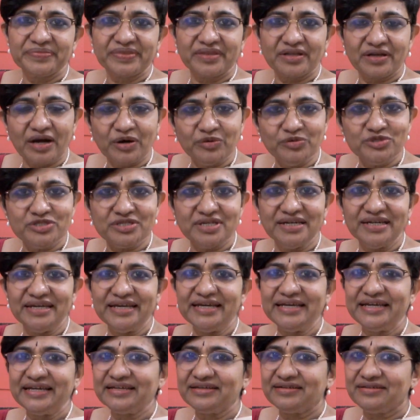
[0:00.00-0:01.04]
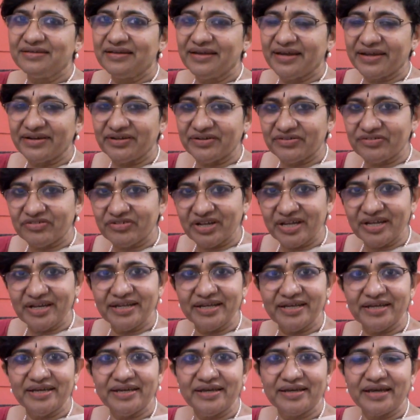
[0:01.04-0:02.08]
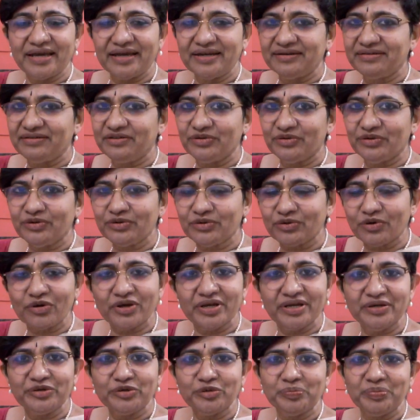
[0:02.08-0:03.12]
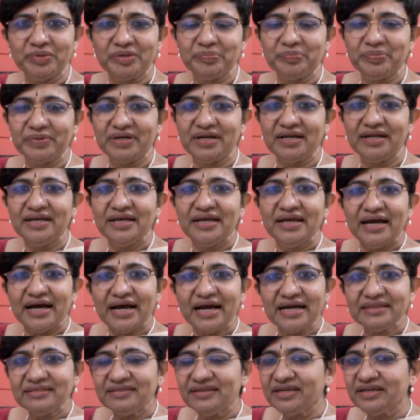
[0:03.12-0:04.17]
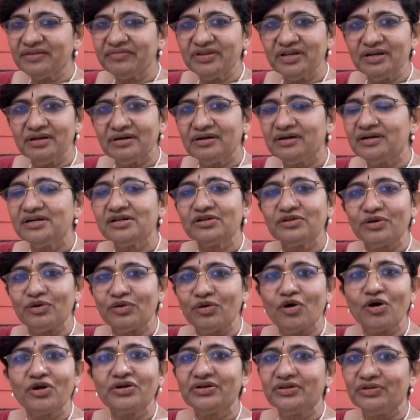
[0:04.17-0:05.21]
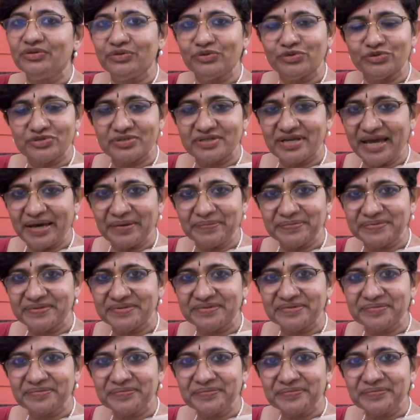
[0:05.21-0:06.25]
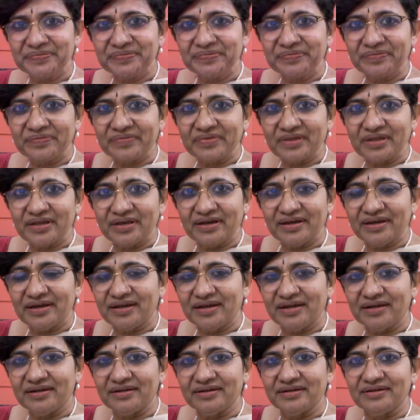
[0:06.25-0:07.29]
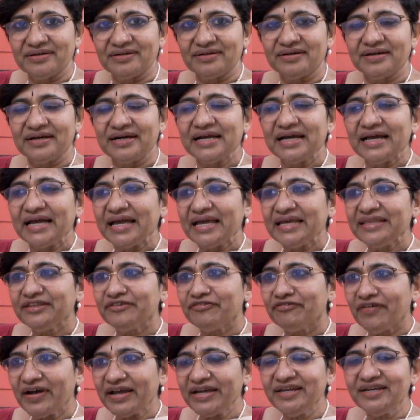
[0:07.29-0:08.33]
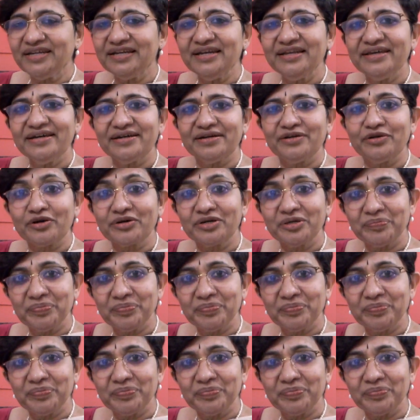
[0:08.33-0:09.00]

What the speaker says: counseling and training and talking to people. I think we learned a lot in those camps. And in the final year, Dr.